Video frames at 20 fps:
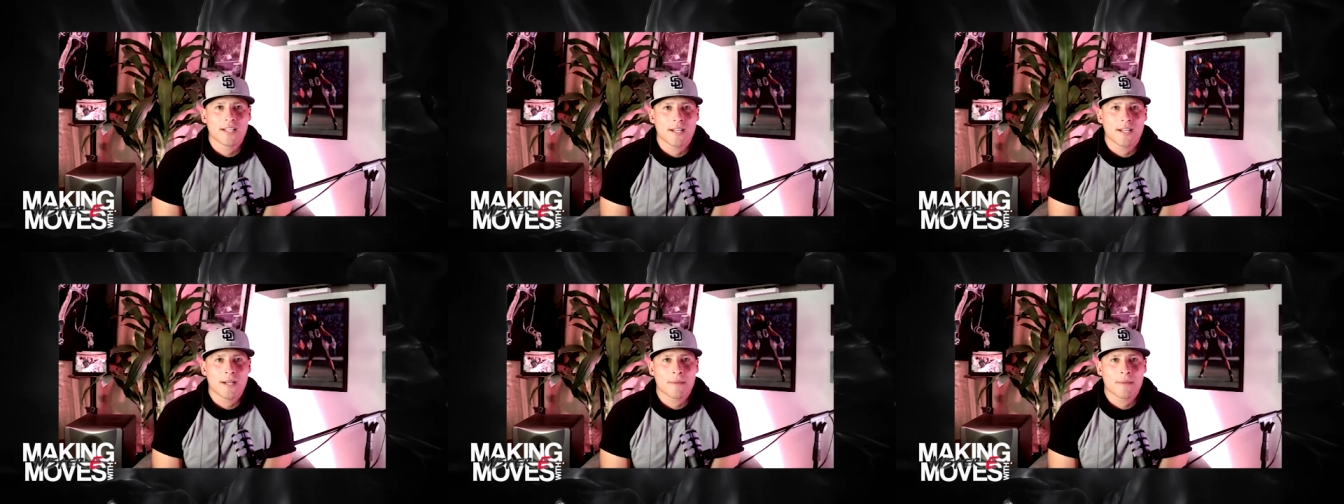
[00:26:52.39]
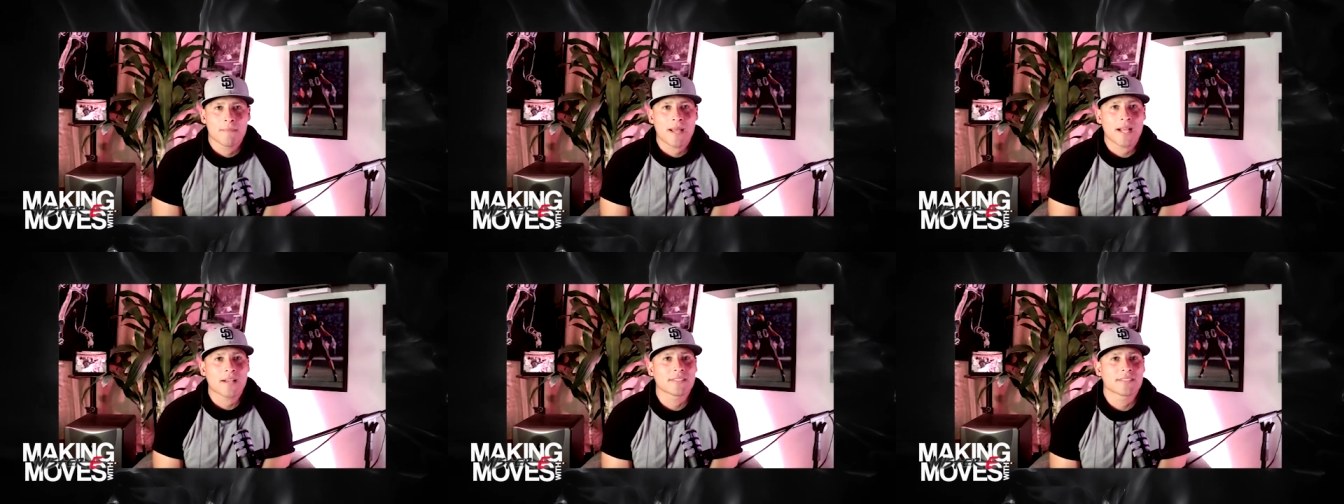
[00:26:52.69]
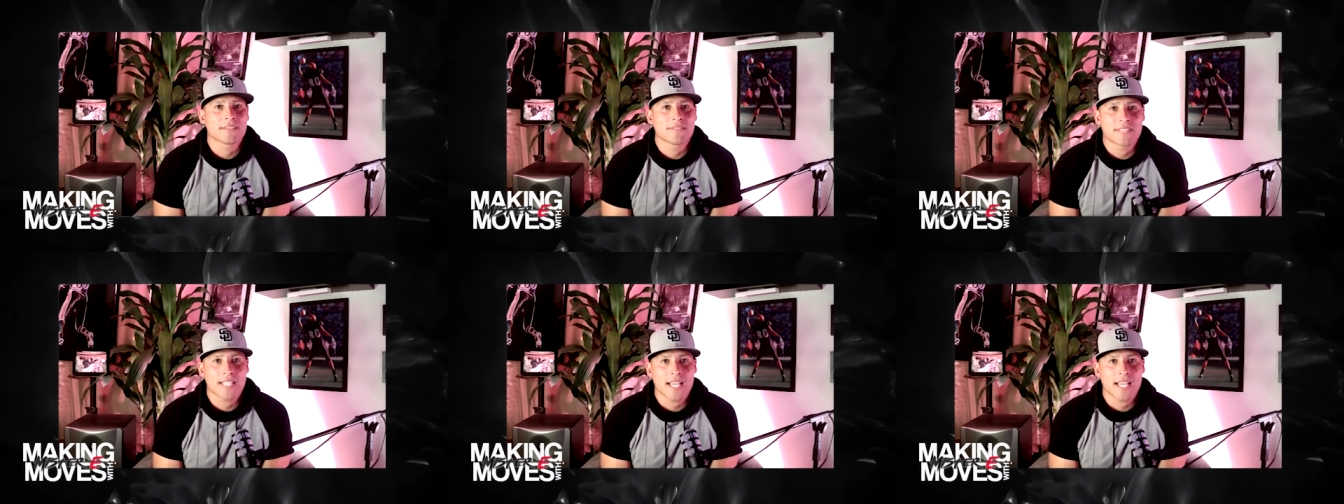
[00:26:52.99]
um,
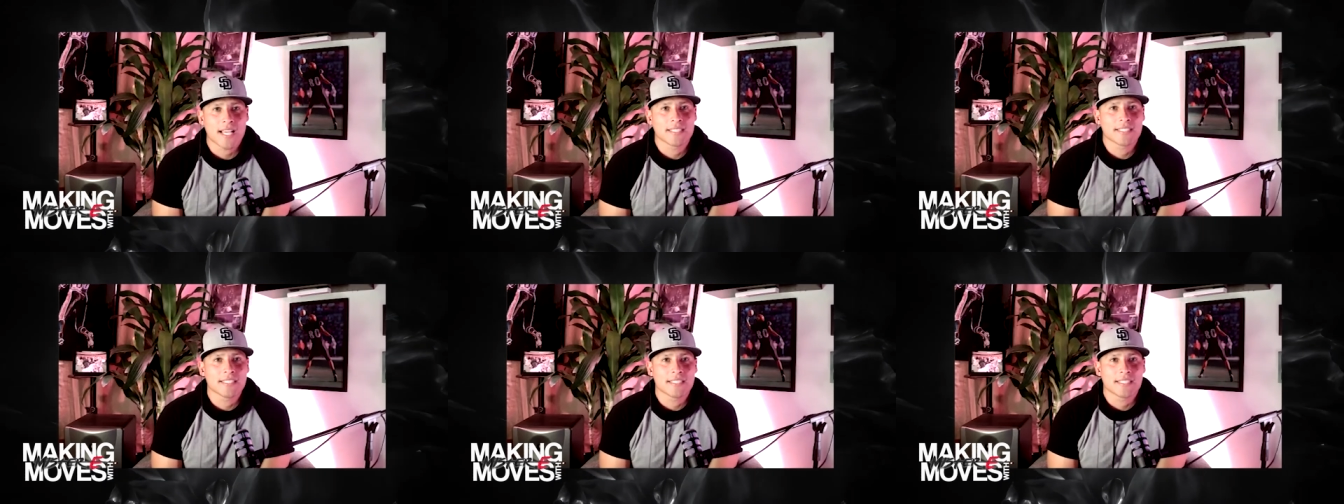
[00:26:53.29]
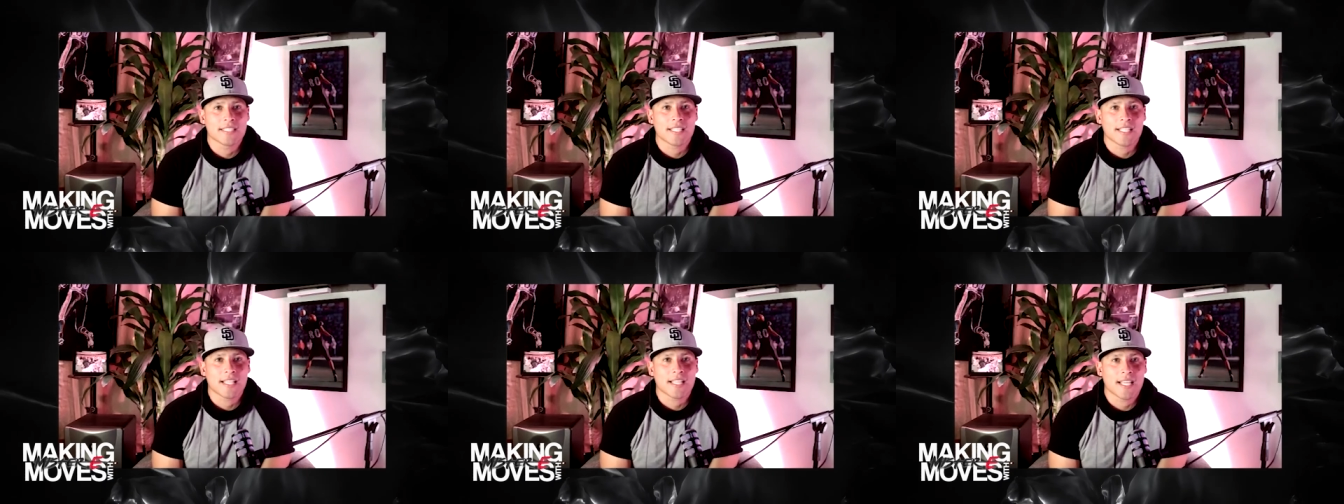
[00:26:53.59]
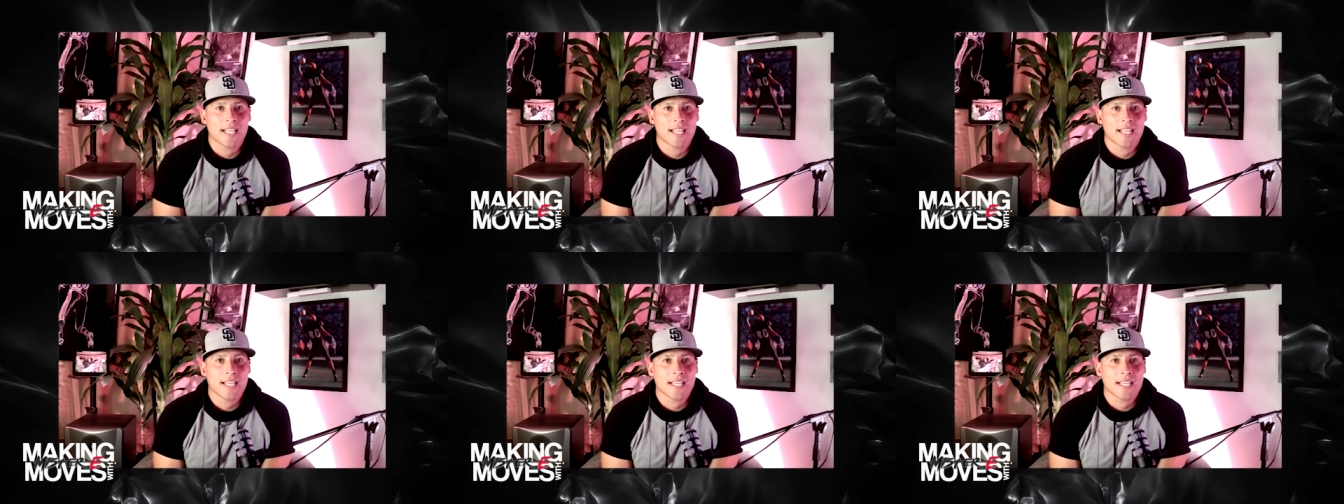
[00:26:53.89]
House of Talent
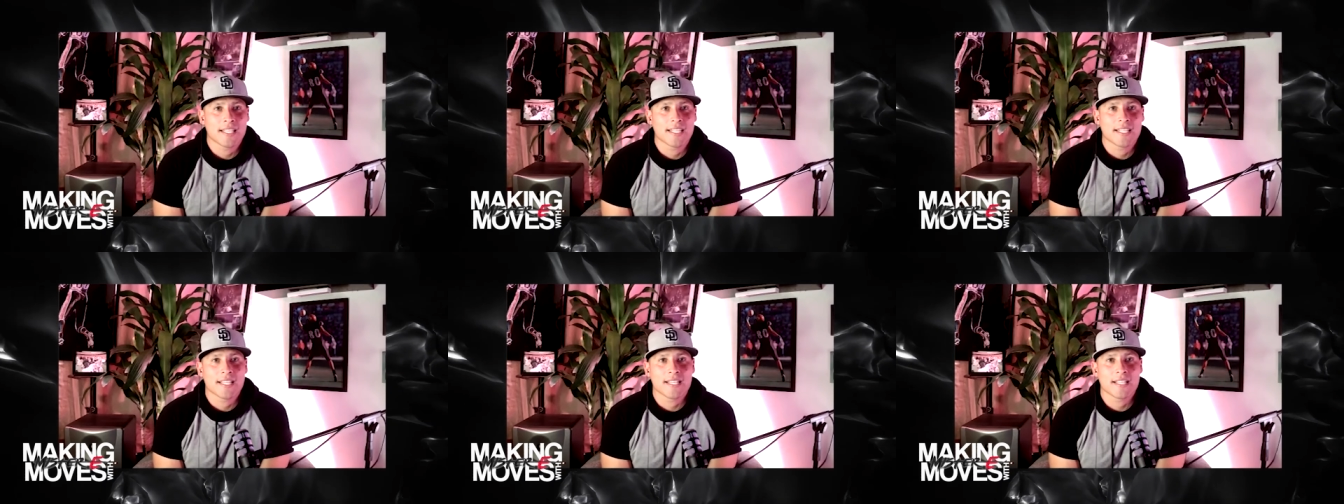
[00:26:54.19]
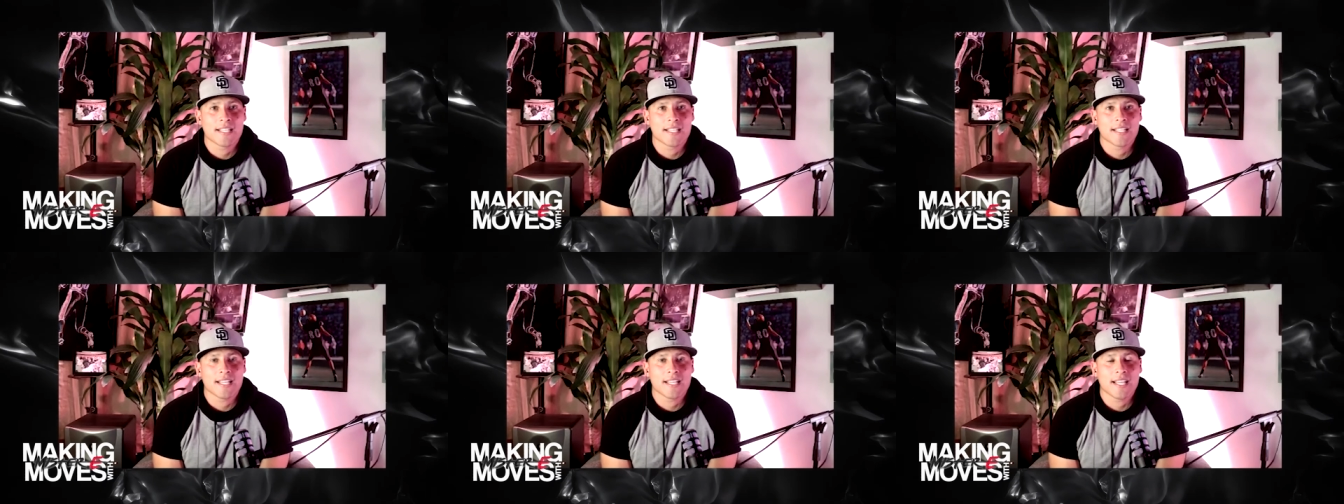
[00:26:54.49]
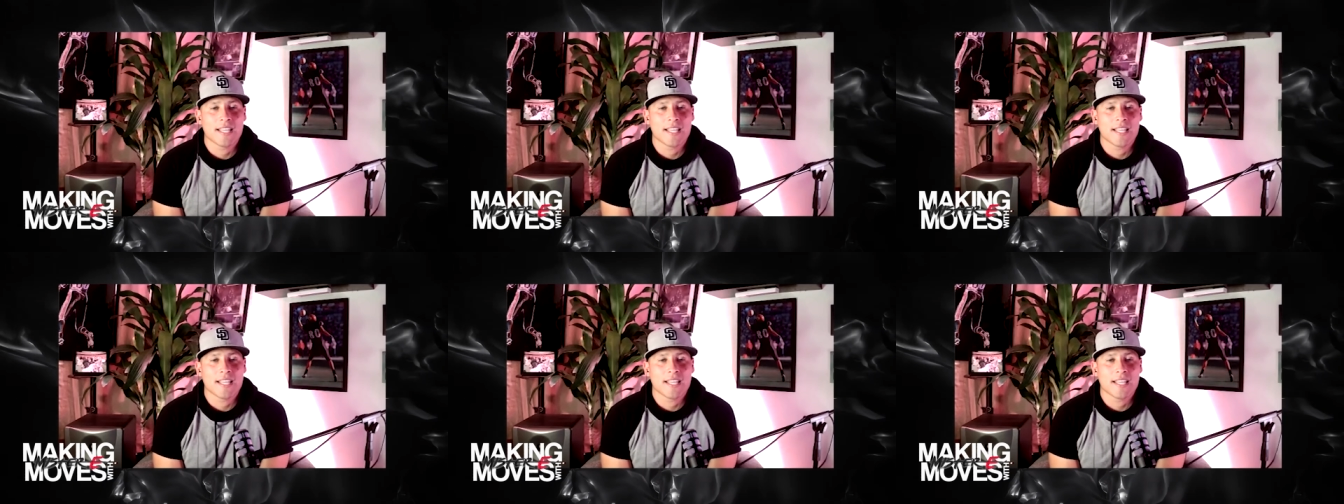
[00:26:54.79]
and uh,